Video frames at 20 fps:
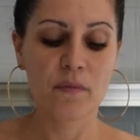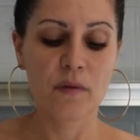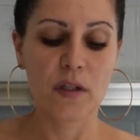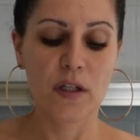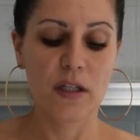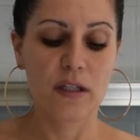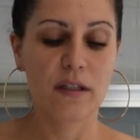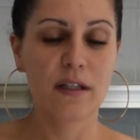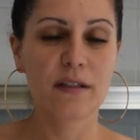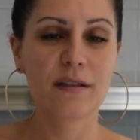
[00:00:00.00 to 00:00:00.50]

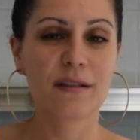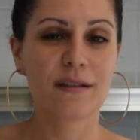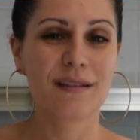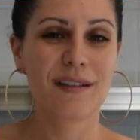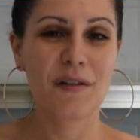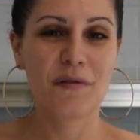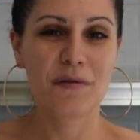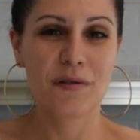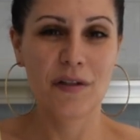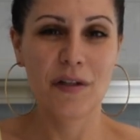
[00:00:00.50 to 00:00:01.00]
it doesn't
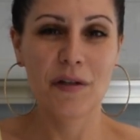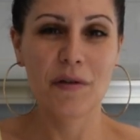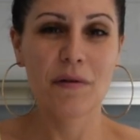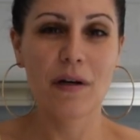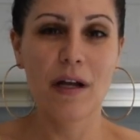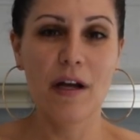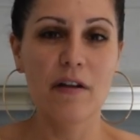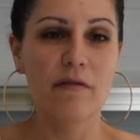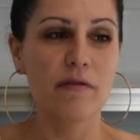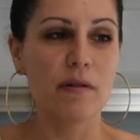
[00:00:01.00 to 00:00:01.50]
go too
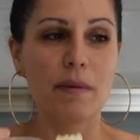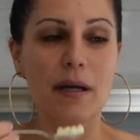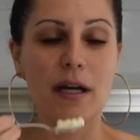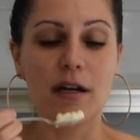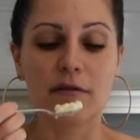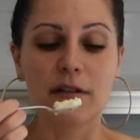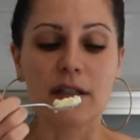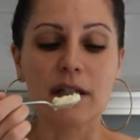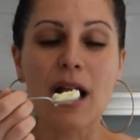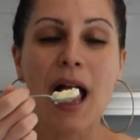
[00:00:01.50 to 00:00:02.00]
like
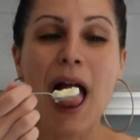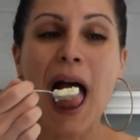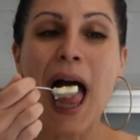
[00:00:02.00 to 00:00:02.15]
overpowering.